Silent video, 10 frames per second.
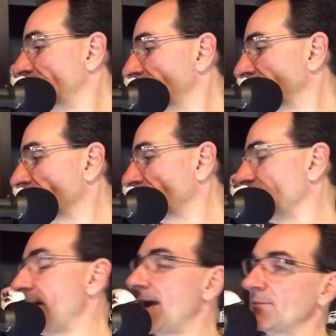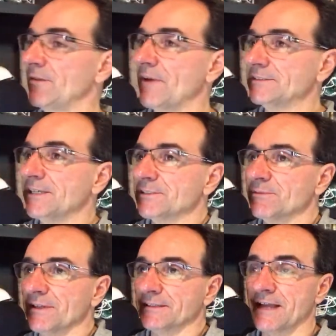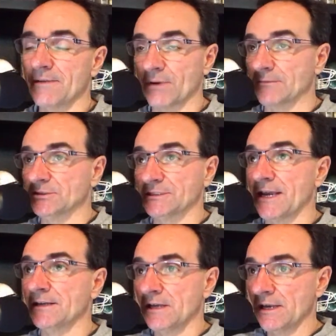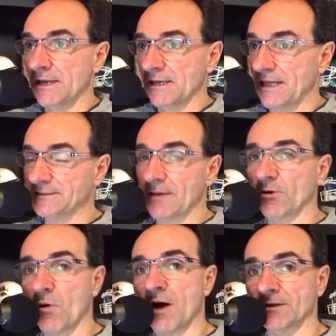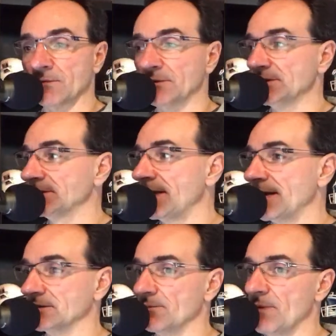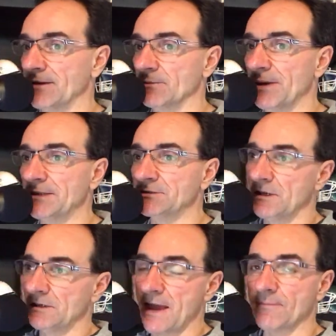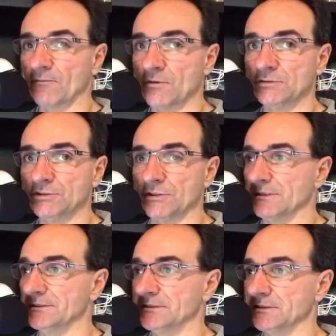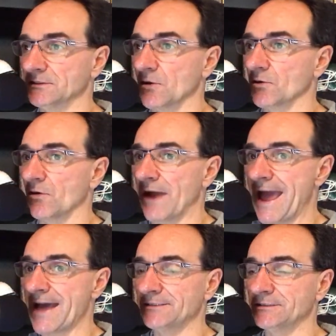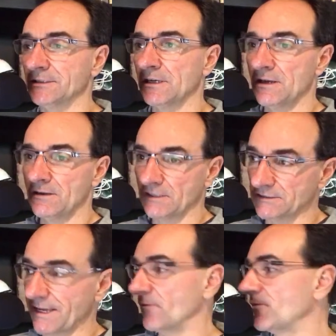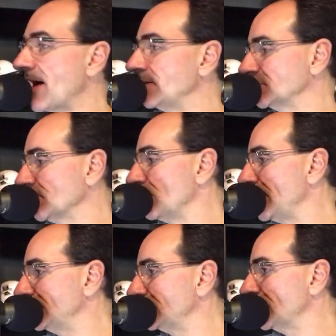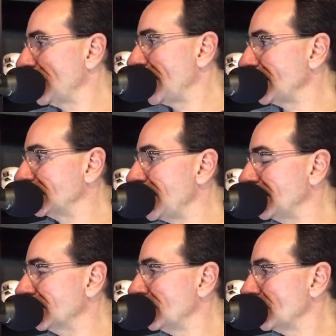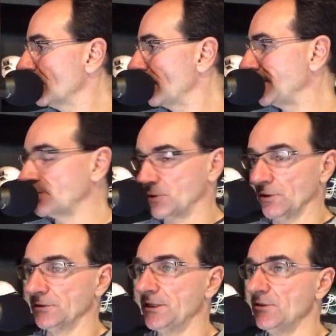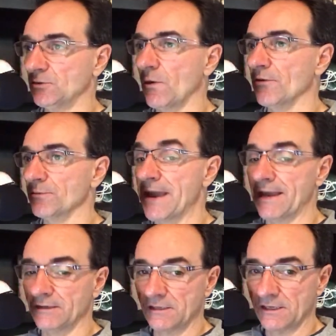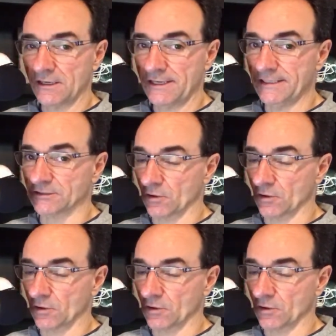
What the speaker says: Izzo will get mad at me if I say something like that, but I'm just saying that's the type of quality that Michigan State has on the bench, type of future that Sissoko has, They just have to find him some minutes. And I think as a 13th, 12th man, he is a